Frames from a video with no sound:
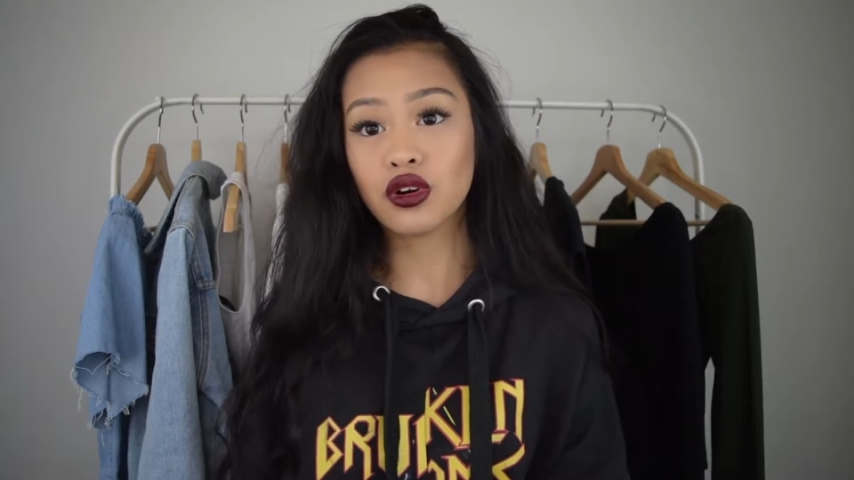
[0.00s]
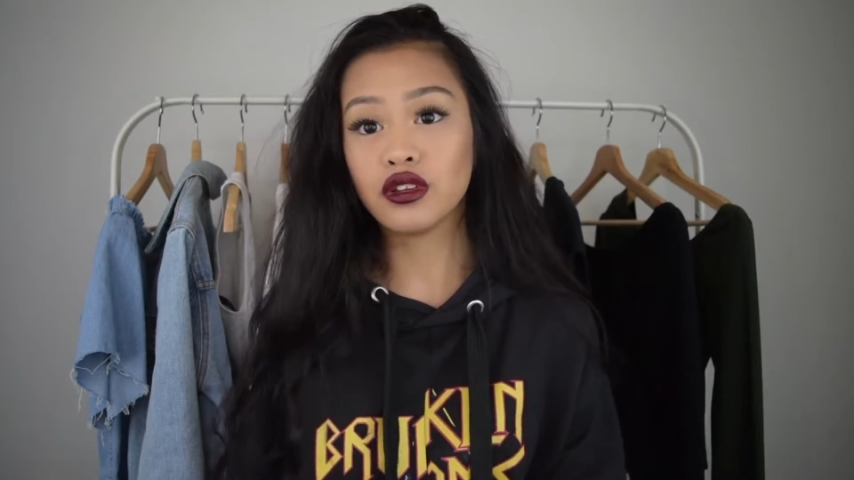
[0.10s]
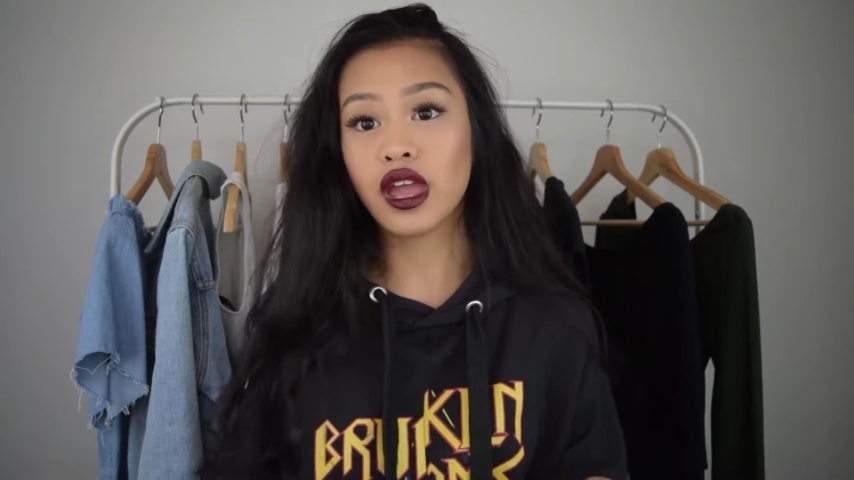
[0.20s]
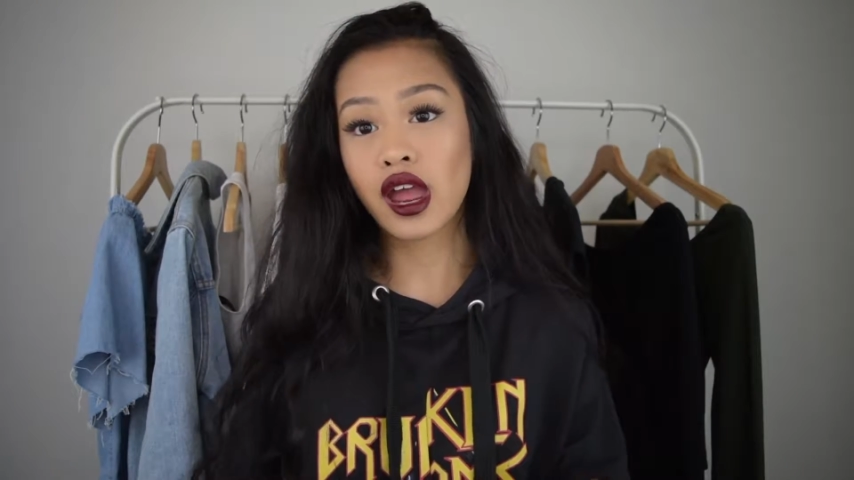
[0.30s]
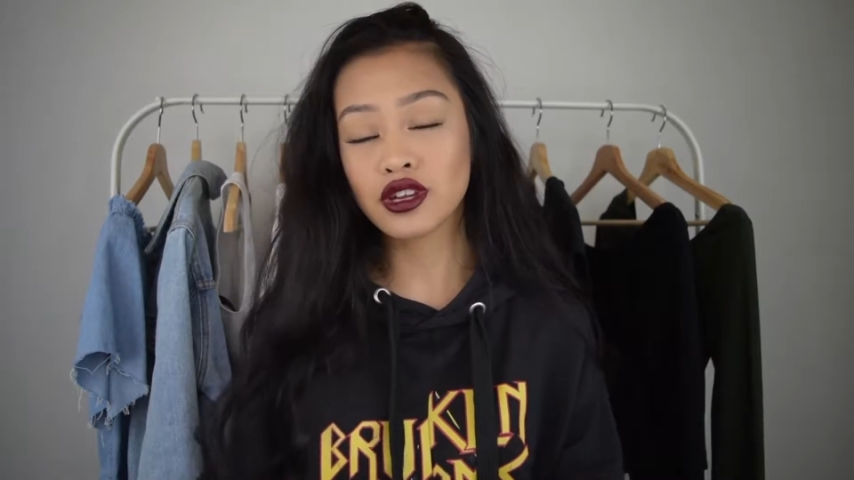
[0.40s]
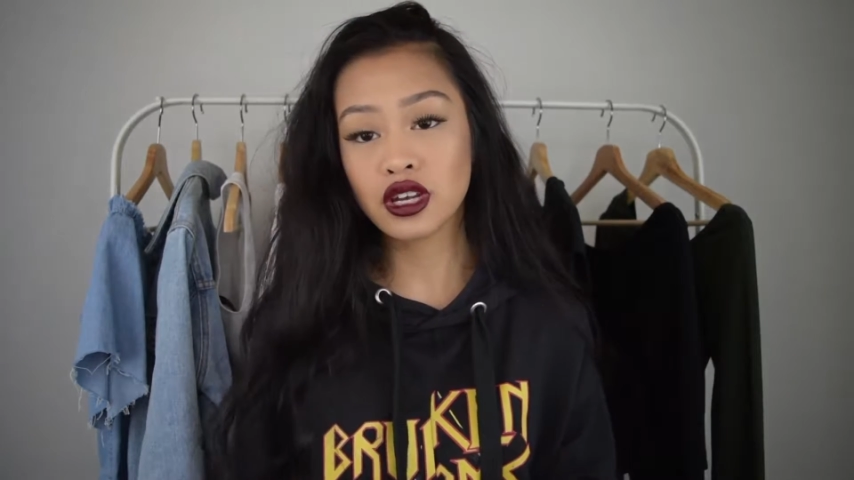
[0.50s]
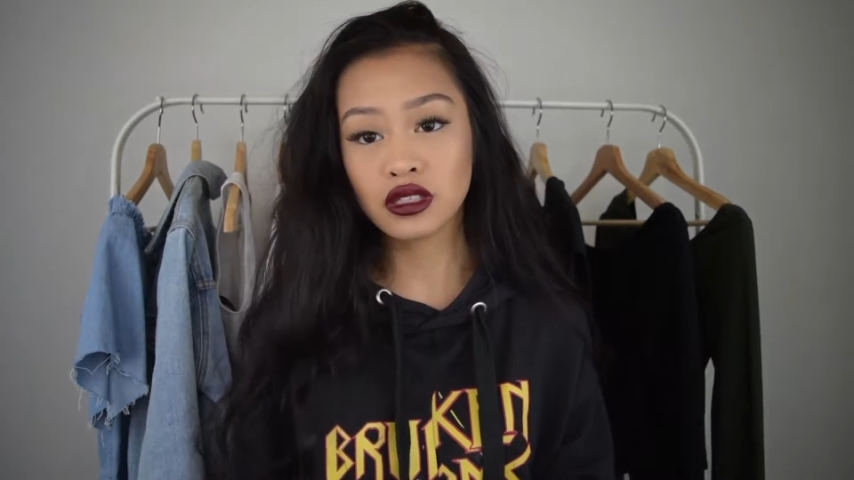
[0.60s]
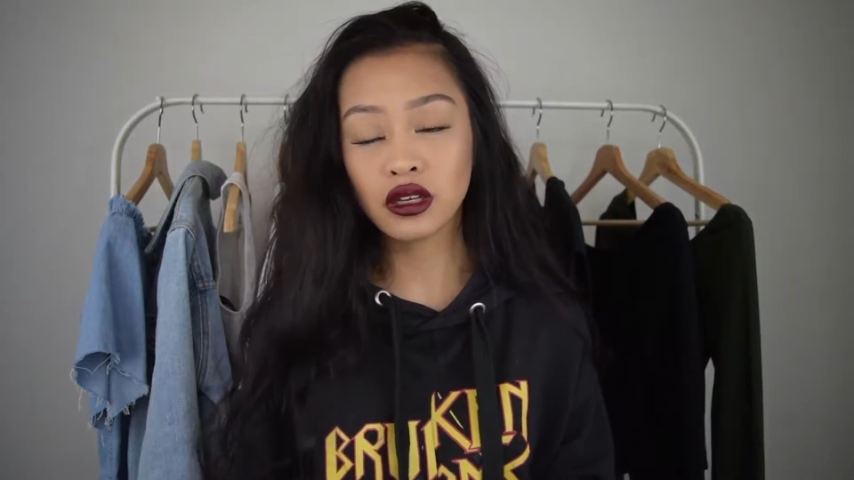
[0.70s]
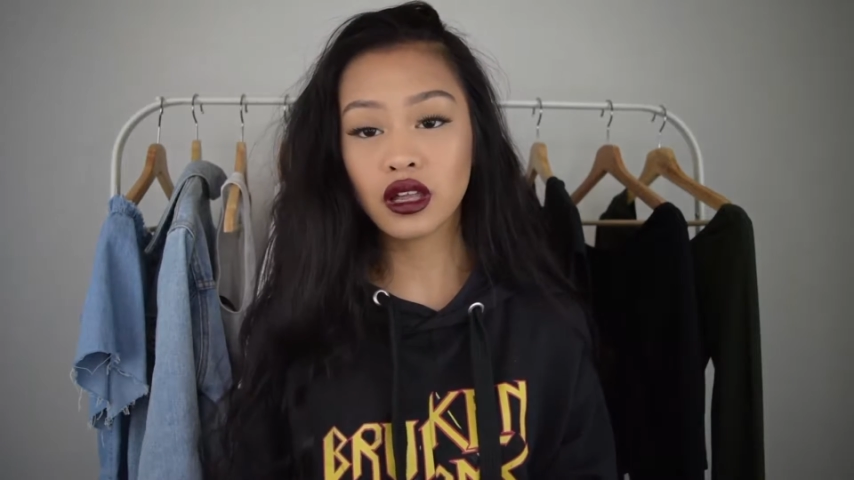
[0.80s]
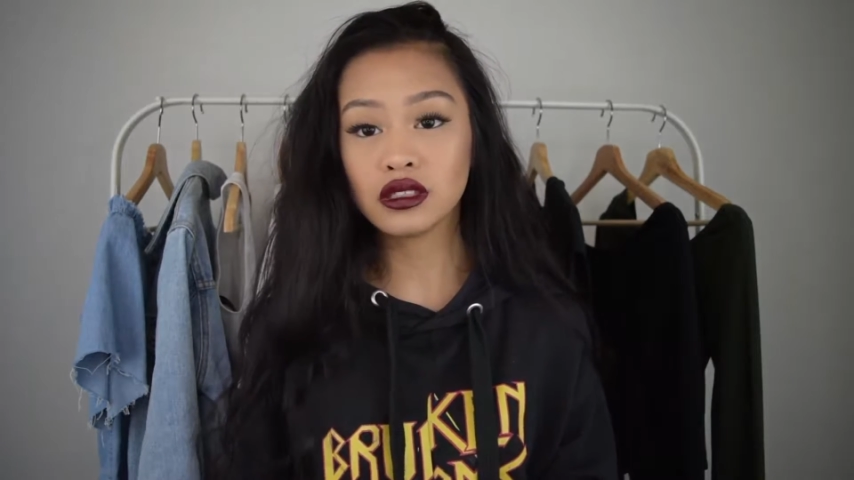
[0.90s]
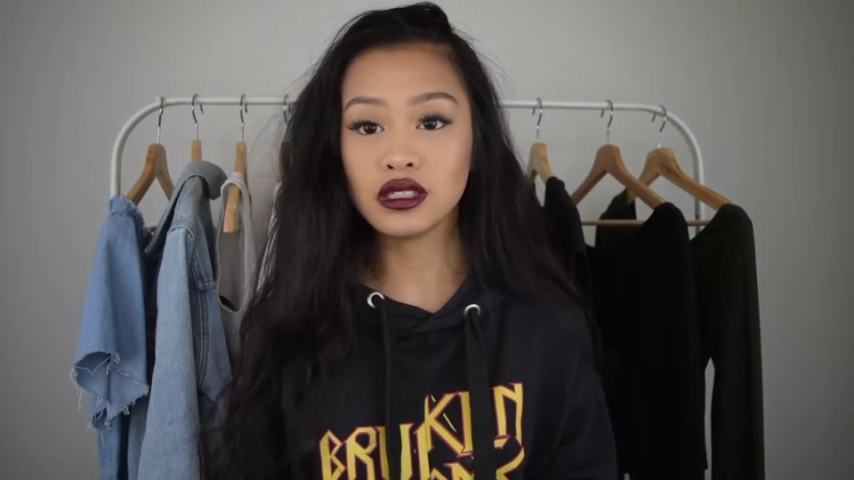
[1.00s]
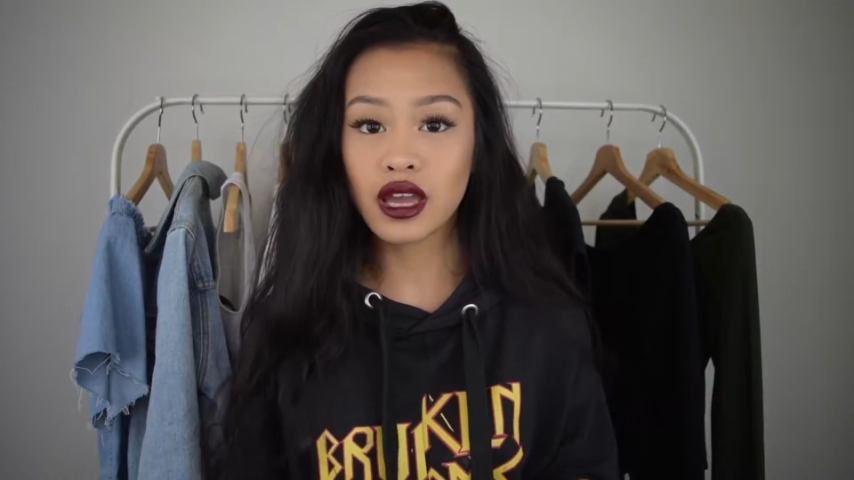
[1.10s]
Hashtag Sunglasses,